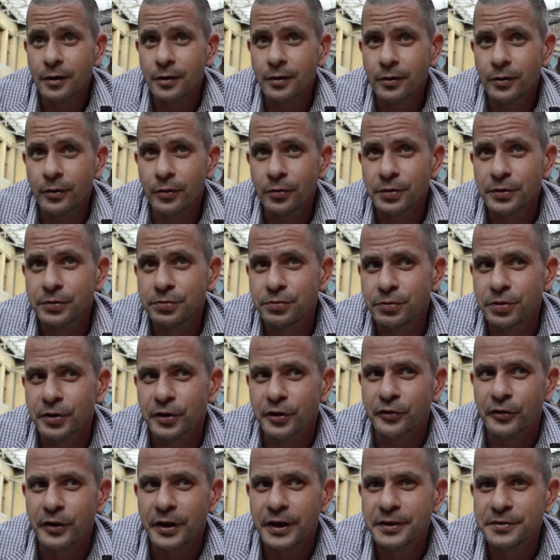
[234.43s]
Only through the
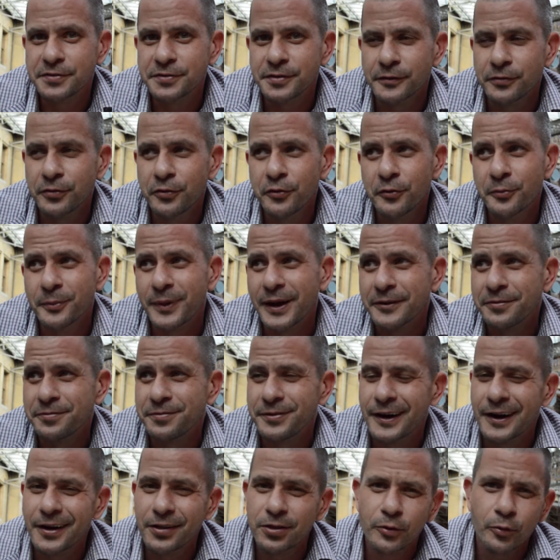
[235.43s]
grace of who my
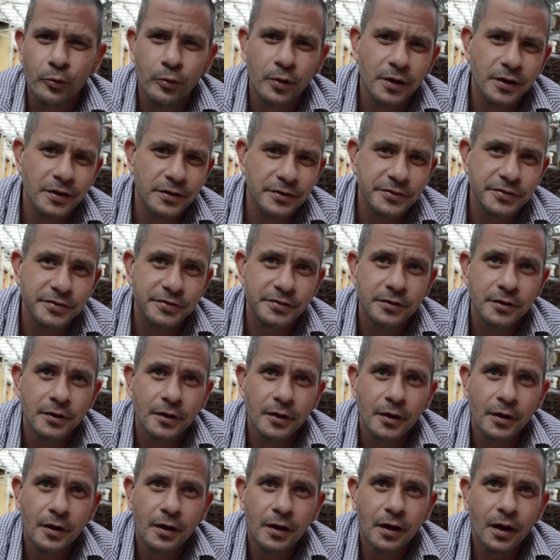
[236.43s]
father was
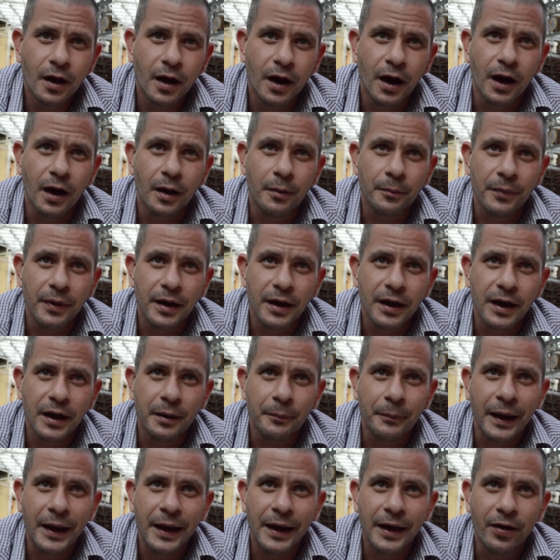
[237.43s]

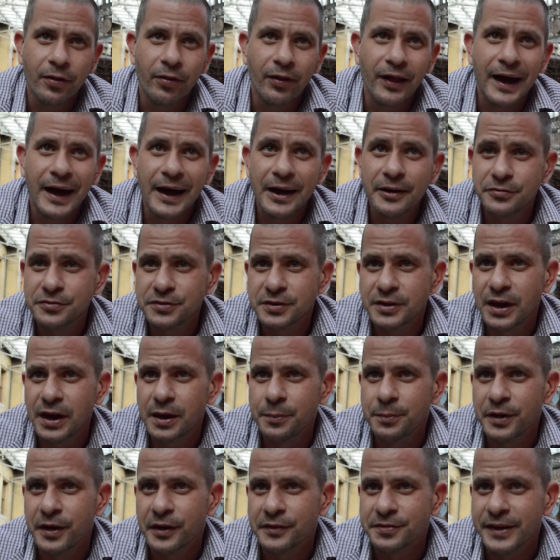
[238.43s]
am I alive today
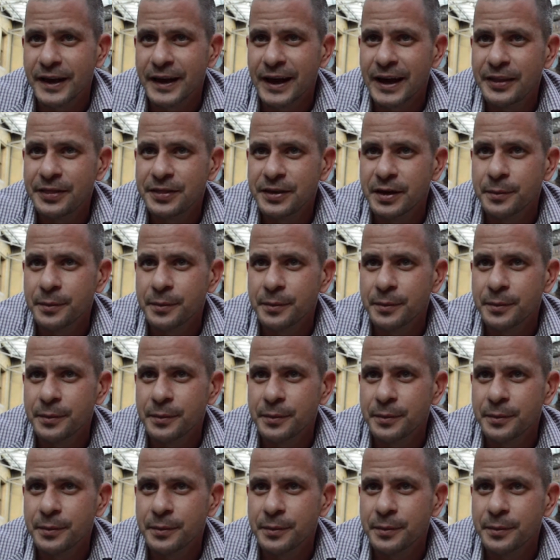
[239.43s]
because I got the